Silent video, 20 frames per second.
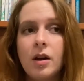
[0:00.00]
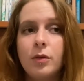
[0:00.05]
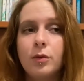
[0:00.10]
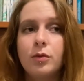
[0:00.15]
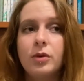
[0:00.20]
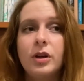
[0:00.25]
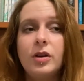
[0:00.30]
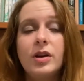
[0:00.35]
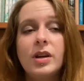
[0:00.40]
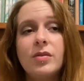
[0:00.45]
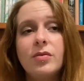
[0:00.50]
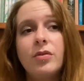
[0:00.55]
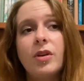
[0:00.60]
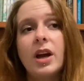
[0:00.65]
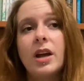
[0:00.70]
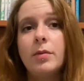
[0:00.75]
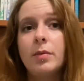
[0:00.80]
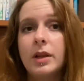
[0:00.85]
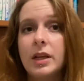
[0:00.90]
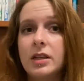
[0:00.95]
you can
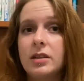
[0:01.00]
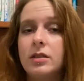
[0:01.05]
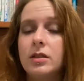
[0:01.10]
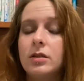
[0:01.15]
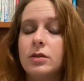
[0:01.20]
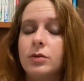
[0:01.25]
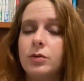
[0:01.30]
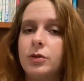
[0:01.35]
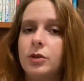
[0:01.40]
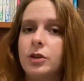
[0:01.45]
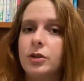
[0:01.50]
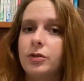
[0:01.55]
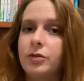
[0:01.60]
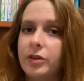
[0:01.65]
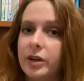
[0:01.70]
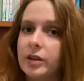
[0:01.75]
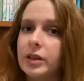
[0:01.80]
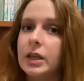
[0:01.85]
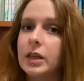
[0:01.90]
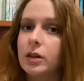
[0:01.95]
find places for
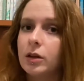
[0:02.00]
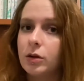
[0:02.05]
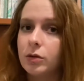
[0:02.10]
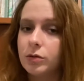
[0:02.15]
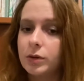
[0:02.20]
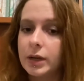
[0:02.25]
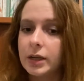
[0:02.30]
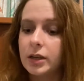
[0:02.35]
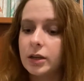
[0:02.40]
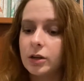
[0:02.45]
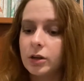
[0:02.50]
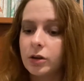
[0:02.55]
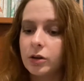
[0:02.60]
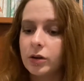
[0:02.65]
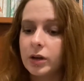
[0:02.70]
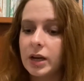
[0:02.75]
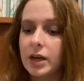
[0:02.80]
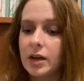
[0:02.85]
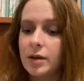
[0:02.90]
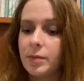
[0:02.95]
fairly low rent in
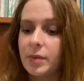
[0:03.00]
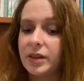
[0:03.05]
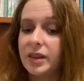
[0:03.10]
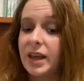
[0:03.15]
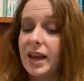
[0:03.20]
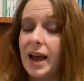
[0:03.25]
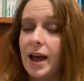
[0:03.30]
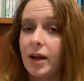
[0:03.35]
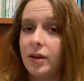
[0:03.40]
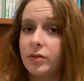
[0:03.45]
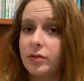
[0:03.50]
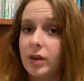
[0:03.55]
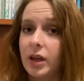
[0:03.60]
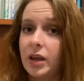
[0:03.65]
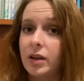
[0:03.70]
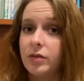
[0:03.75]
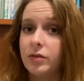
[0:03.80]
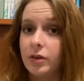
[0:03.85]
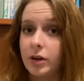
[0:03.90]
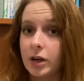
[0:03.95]
Korea, but they have
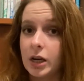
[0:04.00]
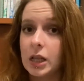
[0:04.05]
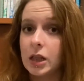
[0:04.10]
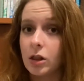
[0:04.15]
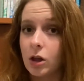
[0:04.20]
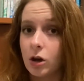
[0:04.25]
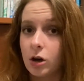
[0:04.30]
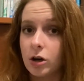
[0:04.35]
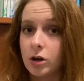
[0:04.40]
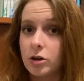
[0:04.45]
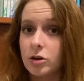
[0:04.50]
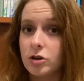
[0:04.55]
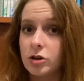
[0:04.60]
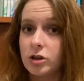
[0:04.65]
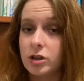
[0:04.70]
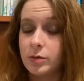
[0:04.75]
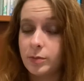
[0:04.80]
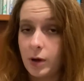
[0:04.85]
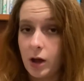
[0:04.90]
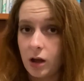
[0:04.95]
a very large
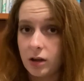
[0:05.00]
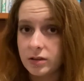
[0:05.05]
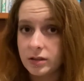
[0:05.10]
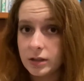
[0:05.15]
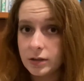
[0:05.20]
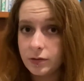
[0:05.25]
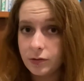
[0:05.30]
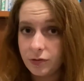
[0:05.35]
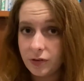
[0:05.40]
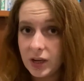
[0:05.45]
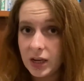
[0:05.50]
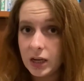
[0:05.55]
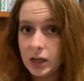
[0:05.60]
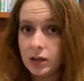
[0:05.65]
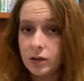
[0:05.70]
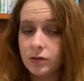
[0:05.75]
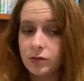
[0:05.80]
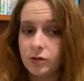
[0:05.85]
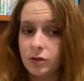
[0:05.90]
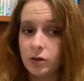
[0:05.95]
deposit fee
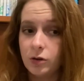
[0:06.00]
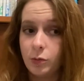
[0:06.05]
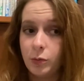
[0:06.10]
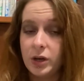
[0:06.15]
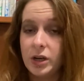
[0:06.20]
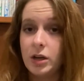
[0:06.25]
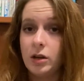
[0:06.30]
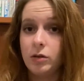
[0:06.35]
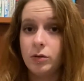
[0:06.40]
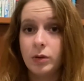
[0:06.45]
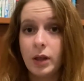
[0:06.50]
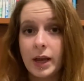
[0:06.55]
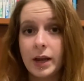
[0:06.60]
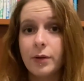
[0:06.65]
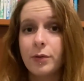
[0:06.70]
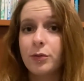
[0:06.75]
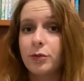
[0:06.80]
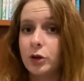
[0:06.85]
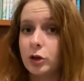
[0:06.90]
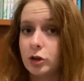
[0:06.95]
for when you like
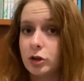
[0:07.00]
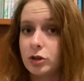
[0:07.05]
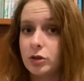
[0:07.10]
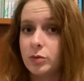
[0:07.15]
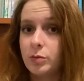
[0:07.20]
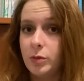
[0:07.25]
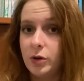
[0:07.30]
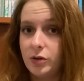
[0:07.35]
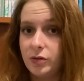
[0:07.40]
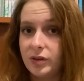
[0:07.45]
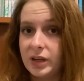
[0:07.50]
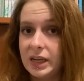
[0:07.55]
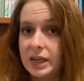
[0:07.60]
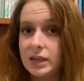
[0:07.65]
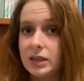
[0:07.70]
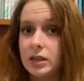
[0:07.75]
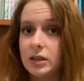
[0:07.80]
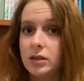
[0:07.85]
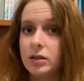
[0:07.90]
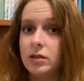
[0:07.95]
first move in
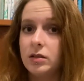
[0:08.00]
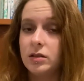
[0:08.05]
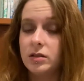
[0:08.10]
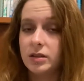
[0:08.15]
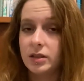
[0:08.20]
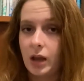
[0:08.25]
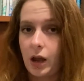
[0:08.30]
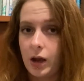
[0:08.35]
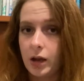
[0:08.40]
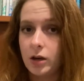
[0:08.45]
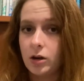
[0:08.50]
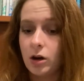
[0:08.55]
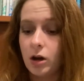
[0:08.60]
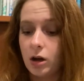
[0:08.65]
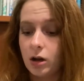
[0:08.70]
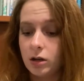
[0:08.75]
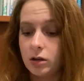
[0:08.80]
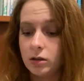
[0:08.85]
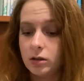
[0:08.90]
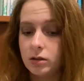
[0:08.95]
and sign
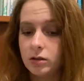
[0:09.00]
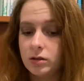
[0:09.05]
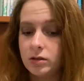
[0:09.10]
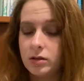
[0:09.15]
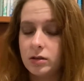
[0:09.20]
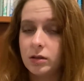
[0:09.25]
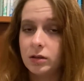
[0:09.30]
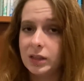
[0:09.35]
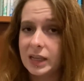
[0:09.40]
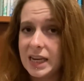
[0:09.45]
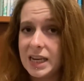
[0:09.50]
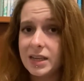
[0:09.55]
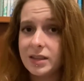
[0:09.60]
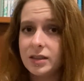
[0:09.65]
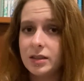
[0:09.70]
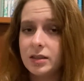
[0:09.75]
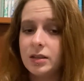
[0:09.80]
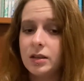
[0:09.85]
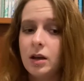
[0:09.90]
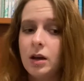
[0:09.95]
on the
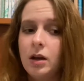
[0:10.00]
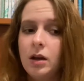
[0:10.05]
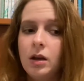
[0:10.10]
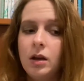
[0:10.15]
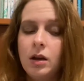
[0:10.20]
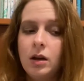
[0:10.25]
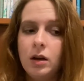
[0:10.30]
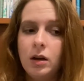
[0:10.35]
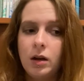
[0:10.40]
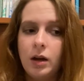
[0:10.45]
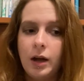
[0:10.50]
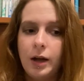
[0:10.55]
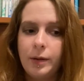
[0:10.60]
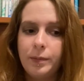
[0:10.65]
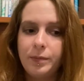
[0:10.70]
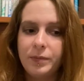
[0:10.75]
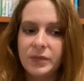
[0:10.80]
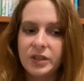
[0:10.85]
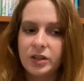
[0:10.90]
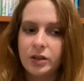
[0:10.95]
lease.
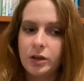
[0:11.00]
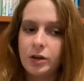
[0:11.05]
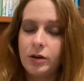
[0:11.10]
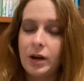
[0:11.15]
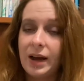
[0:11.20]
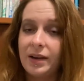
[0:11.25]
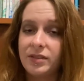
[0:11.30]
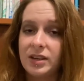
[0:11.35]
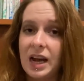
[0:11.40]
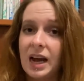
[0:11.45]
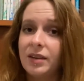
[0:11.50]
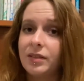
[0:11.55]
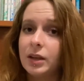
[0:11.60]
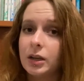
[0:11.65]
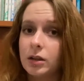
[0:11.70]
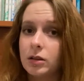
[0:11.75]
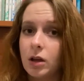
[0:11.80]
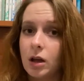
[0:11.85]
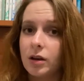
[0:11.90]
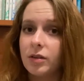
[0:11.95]
So you'd have to have like
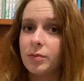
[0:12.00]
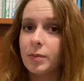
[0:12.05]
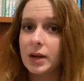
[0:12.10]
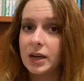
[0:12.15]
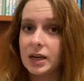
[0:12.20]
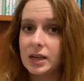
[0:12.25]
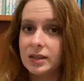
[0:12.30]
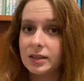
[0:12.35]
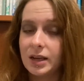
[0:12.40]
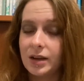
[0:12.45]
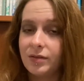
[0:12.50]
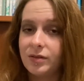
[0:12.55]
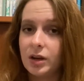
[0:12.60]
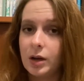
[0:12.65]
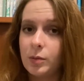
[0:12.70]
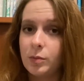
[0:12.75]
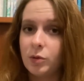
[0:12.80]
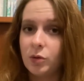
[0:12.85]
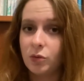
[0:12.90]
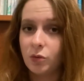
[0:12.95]
a lot of money saved
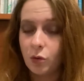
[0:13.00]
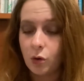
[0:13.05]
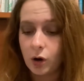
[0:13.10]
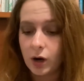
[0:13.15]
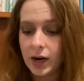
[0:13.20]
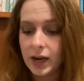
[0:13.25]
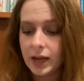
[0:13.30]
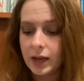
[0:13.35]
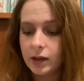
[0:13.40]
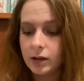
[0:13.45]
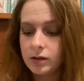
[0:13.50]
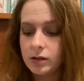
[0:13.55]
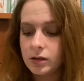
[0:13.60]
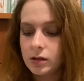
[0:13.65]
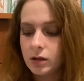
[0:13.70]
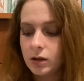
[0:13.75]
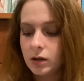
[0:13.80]
up beforehand.